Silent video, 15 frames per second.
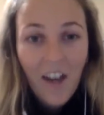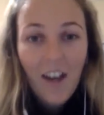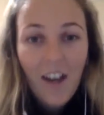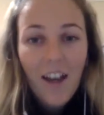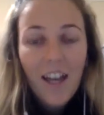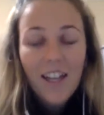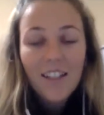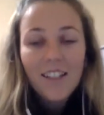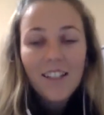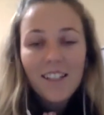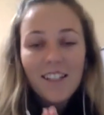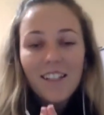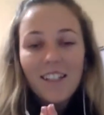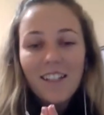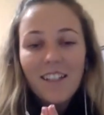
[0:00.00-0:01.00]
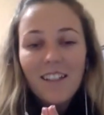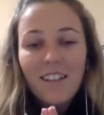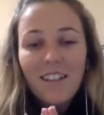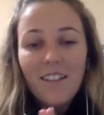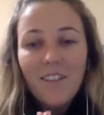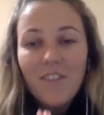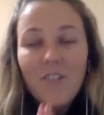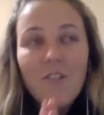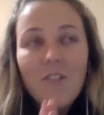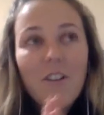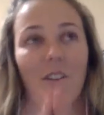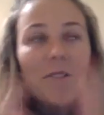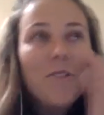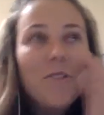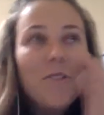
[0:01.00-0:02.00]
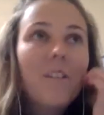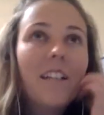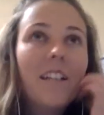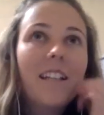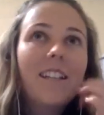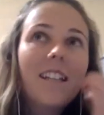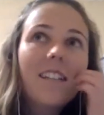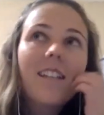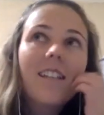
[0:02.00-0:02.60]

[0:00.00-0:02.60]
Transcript: it's do you know, do you know what it is?